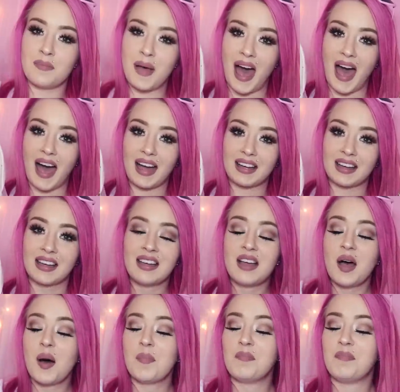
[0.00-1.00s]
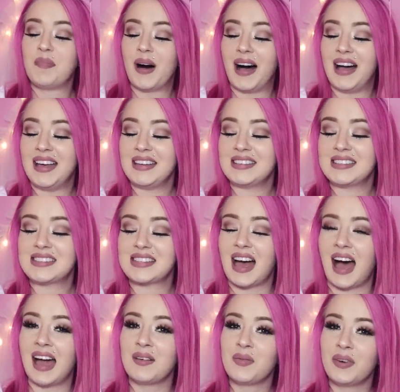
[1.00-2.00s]
a bag, but
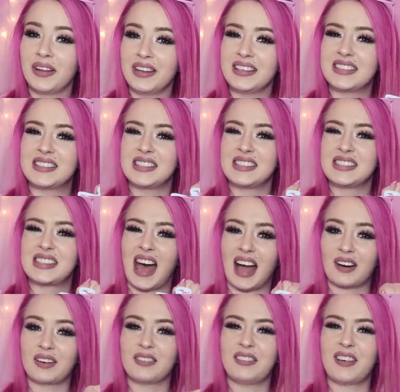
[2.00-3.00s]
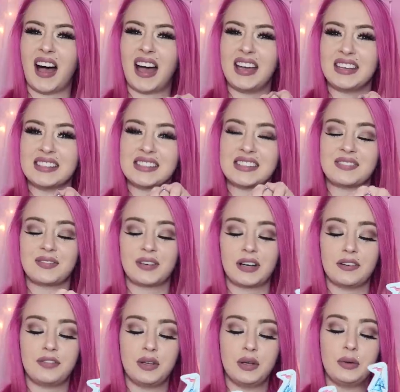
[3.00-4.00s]
I'm willing to sacrifice
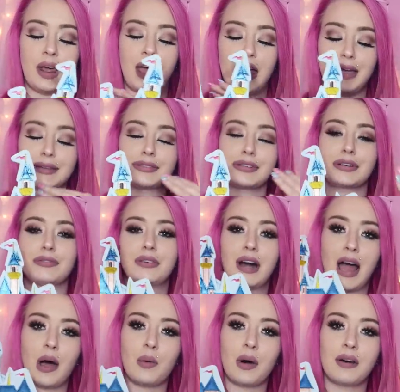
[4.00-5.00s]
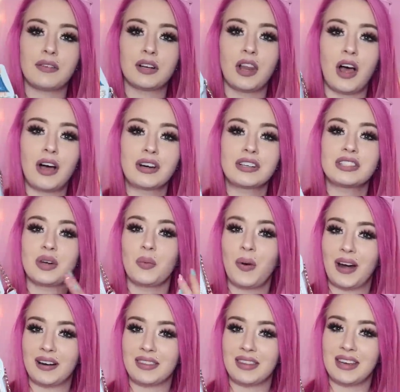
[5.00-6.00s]
for a few days or for however long to
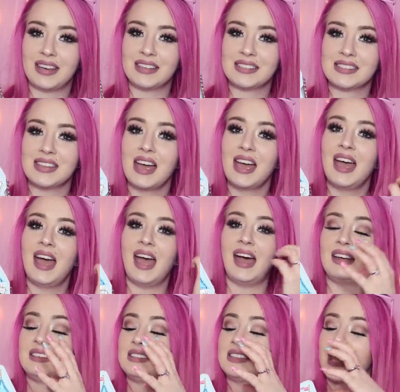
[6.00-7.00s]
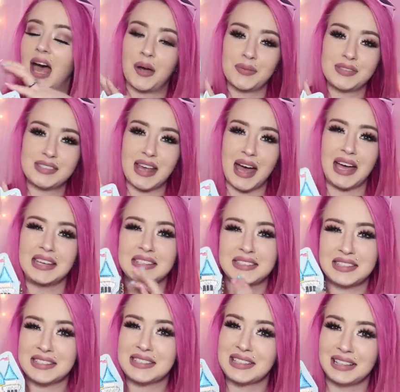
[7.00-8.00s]
wear this and
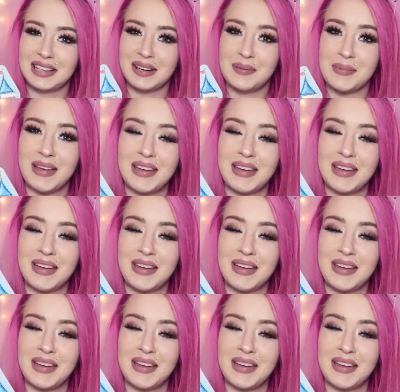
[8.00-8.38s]
downsize just a little